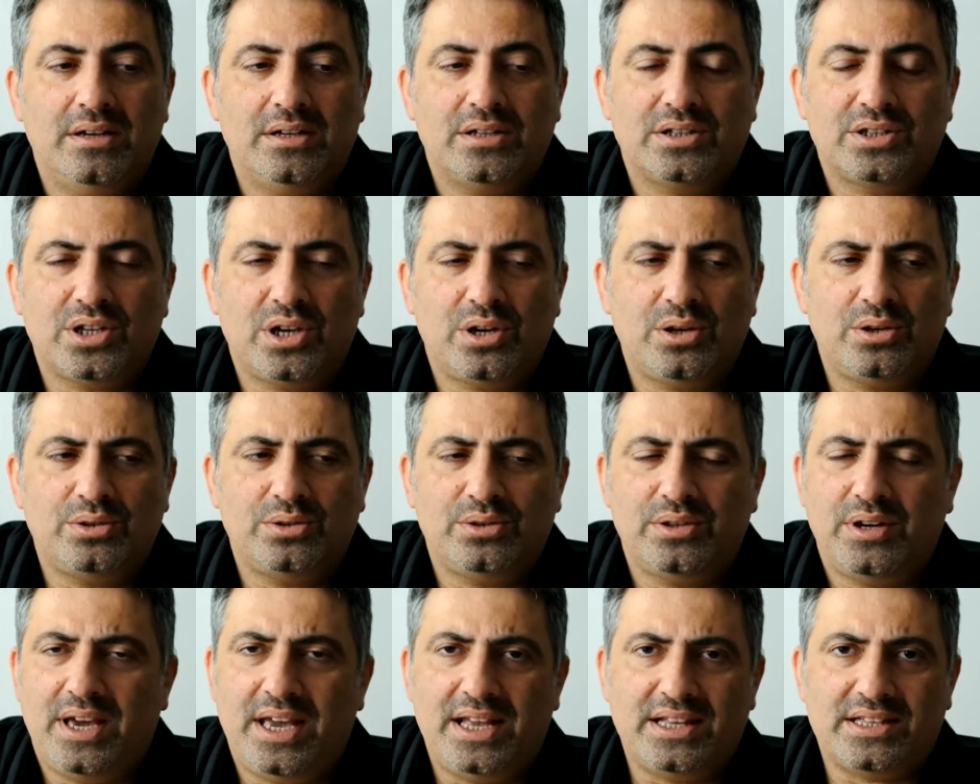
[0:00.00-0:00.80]

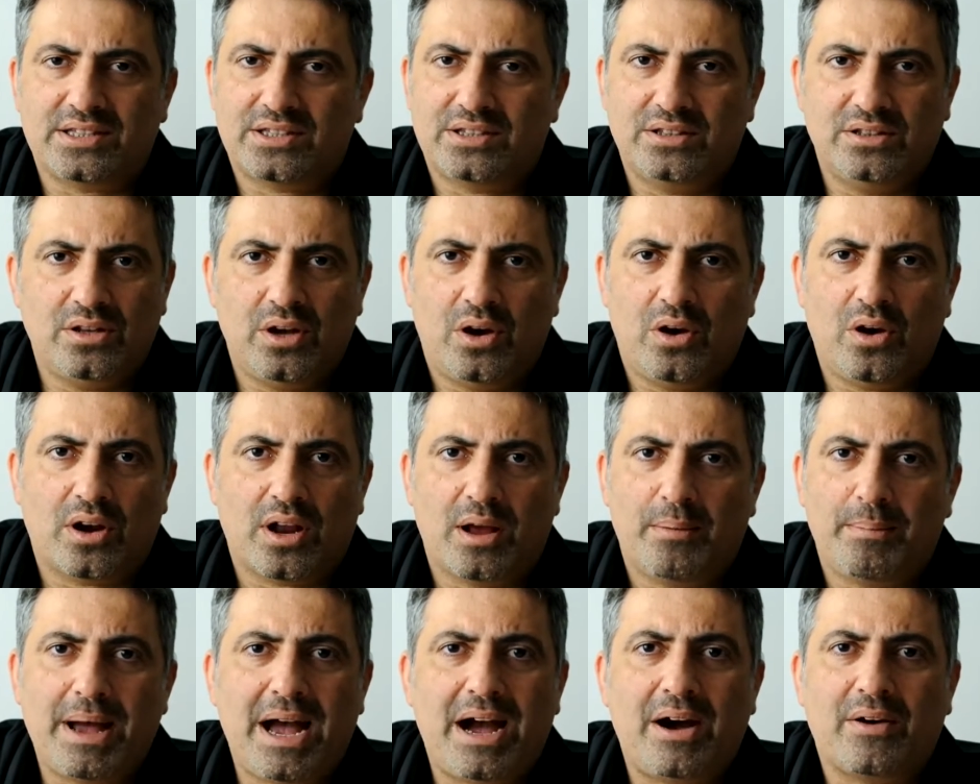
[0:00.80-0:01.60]
So it's not
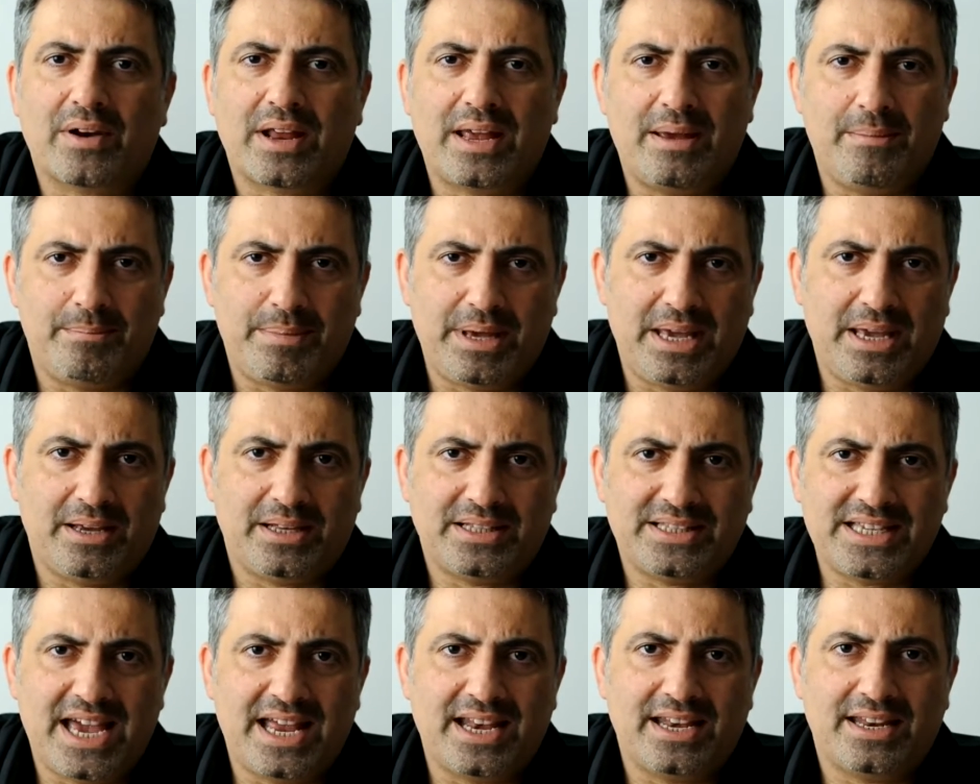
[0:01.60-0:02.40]
about it being
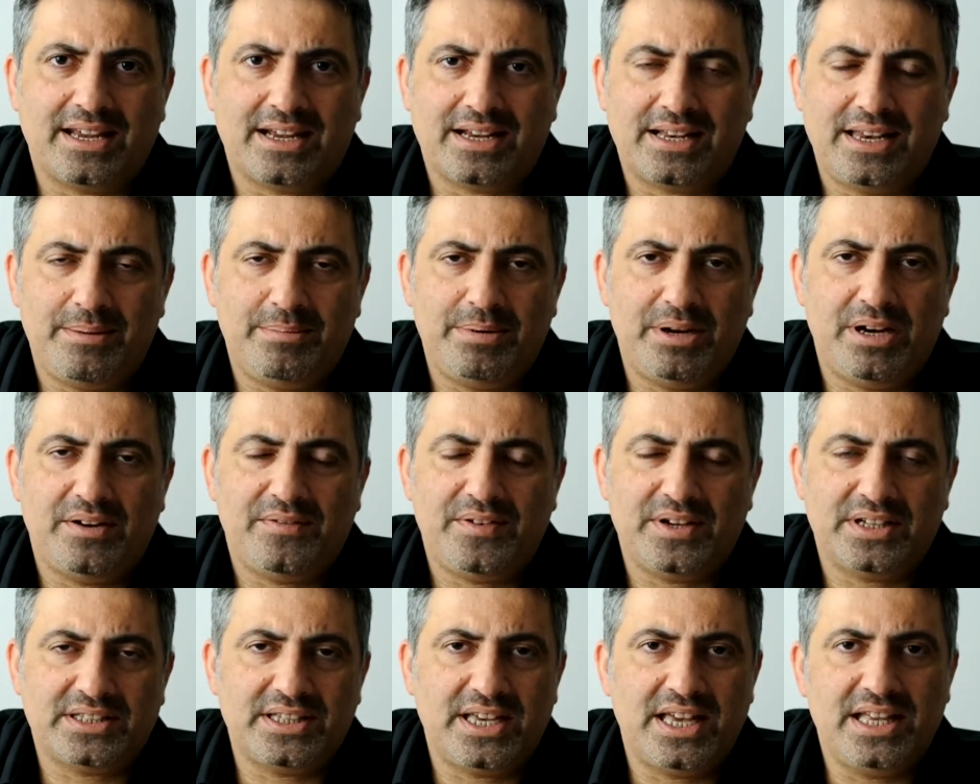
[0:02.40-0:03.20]
technically
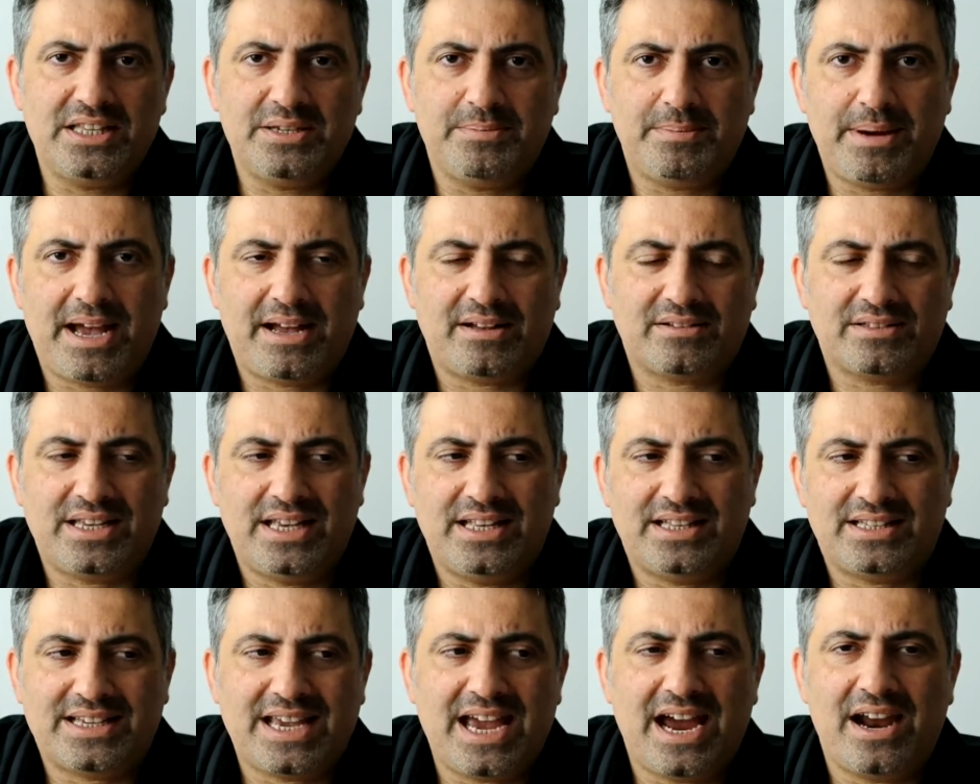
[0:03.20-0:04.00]
perfect. It's about
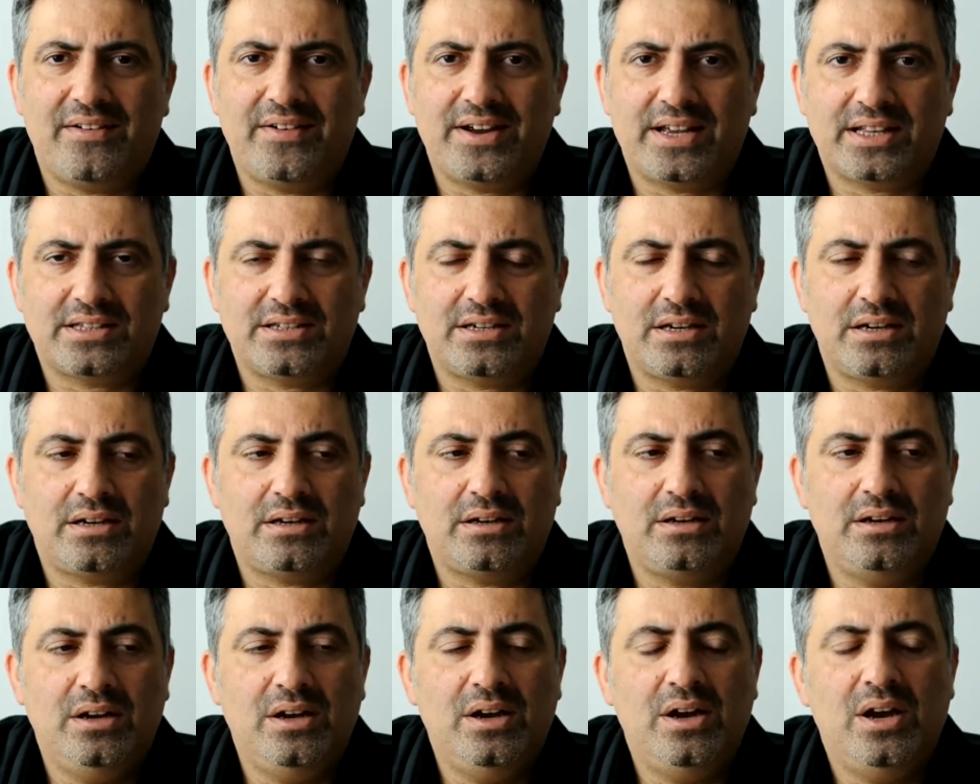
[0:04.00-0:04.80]
its character.
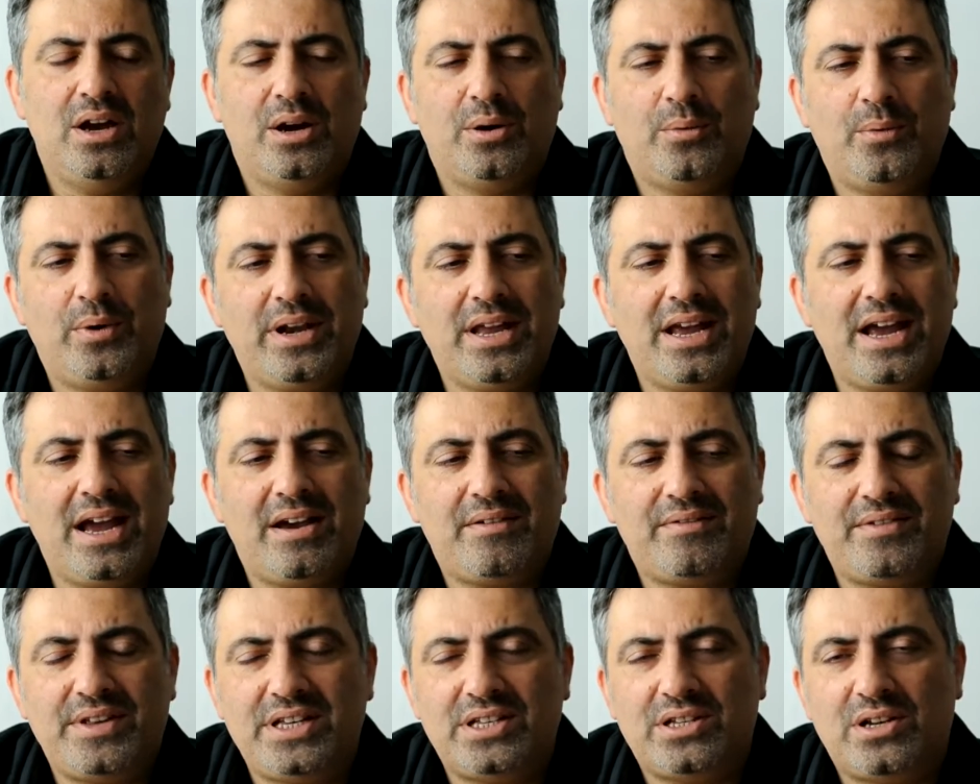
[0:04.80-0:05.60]
When you
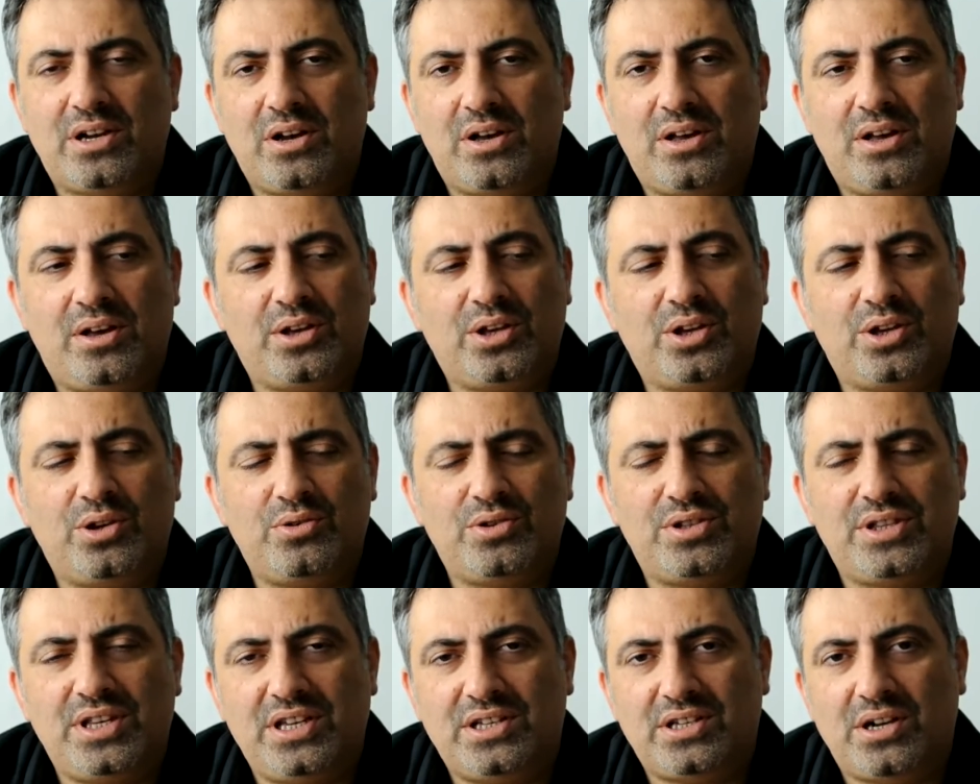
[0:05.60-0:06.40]
have
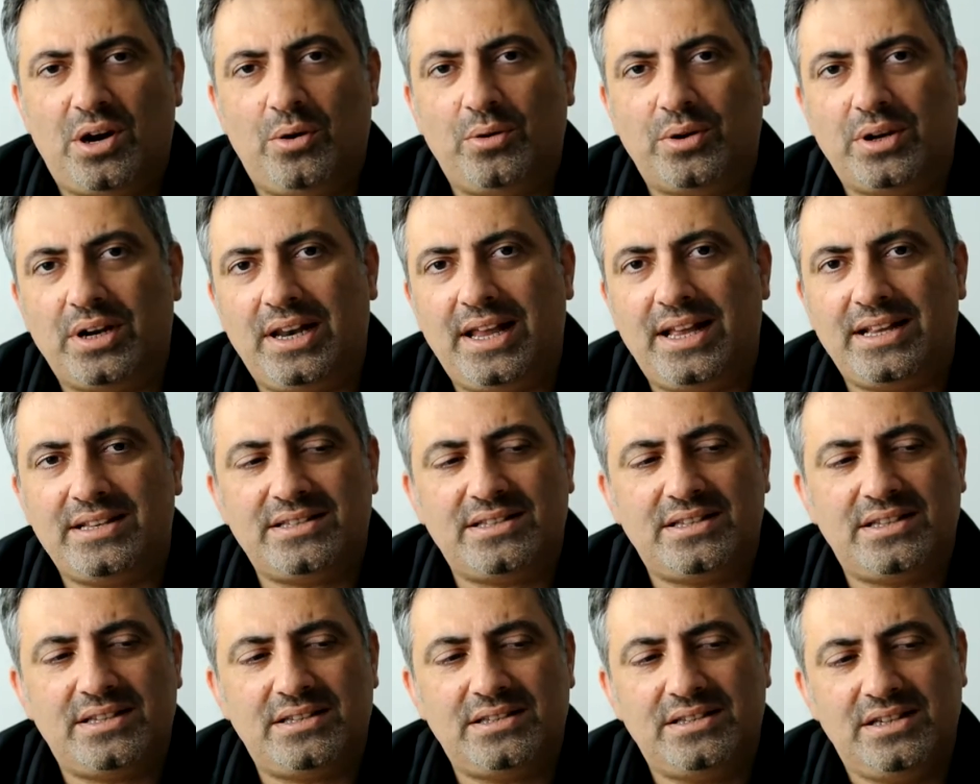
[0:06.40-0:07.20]
use these older
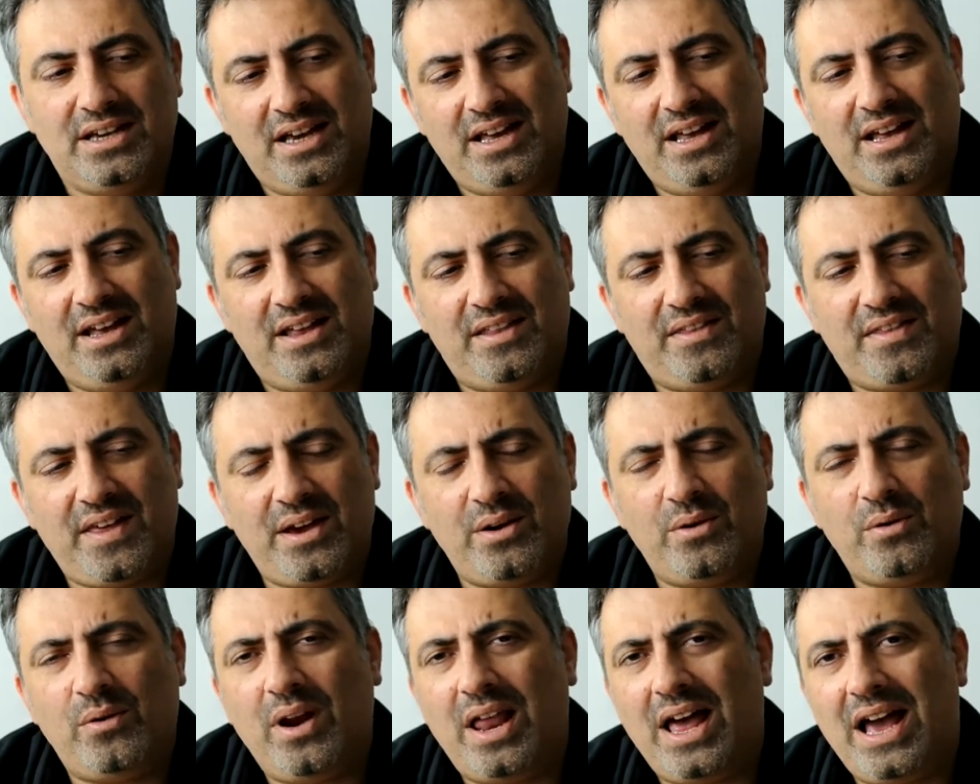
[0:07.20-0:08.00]
lenses, they
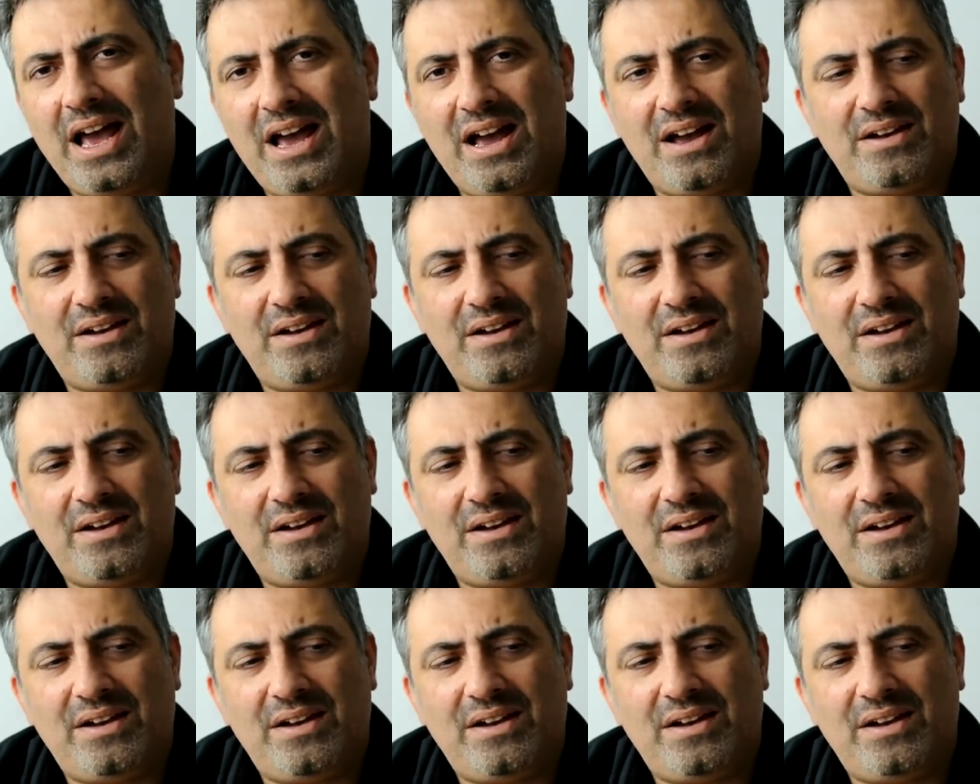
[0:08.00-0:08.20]
all